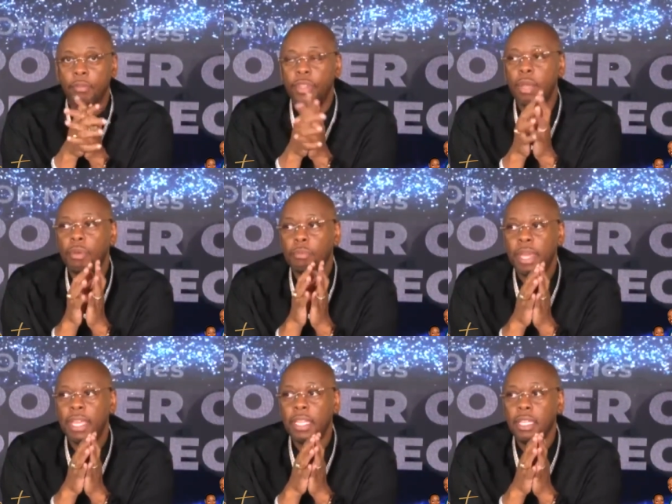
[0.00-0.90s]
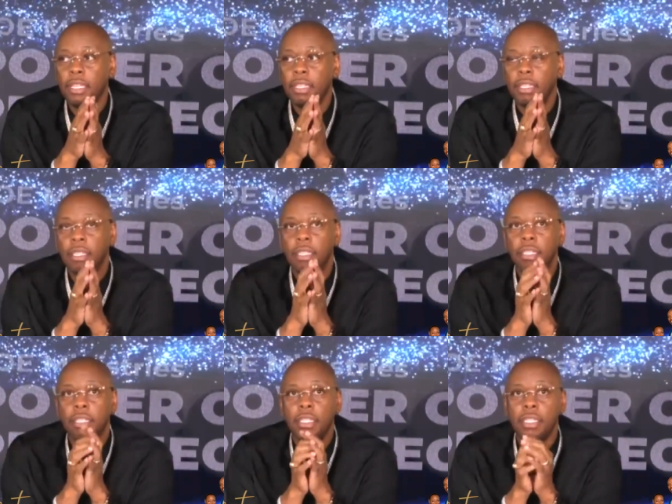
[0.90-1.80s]
They would paint
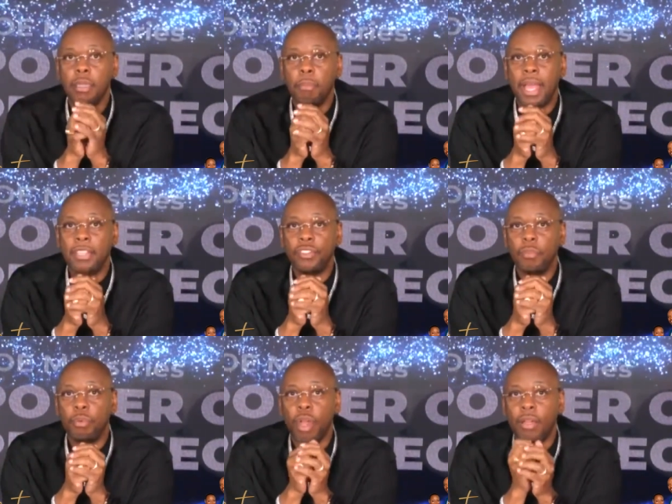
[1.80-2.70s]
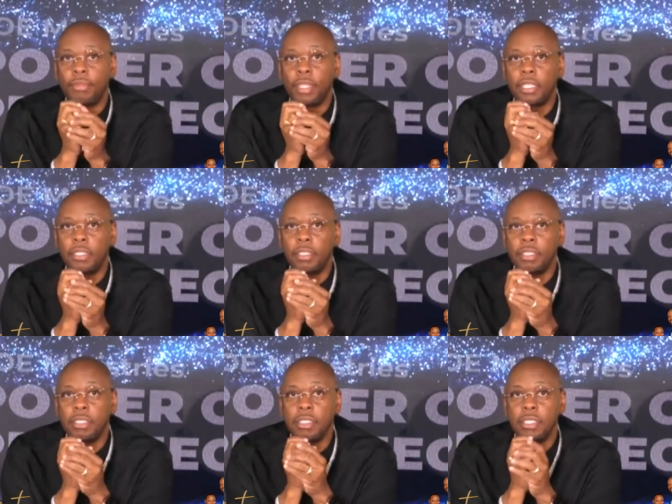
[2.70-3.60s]
the master prophet
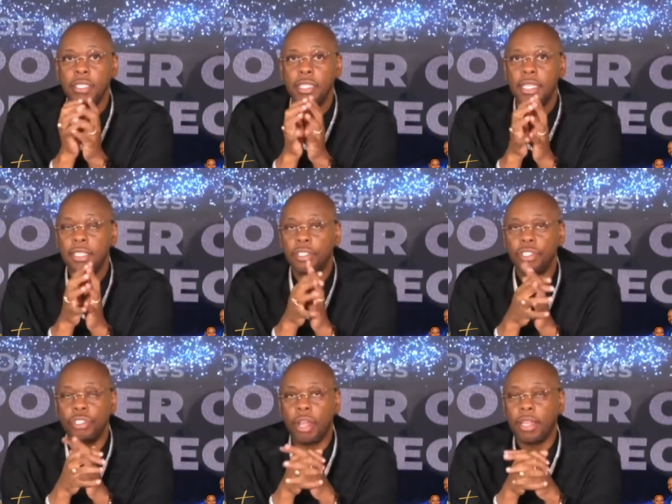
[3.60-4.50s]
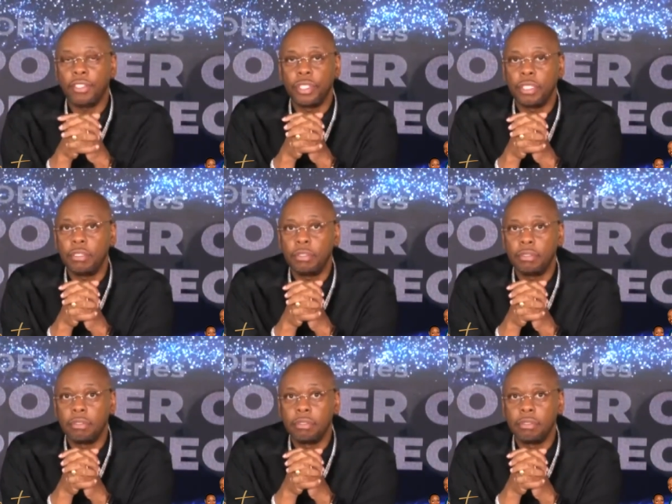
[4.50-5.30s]
as a charlatan,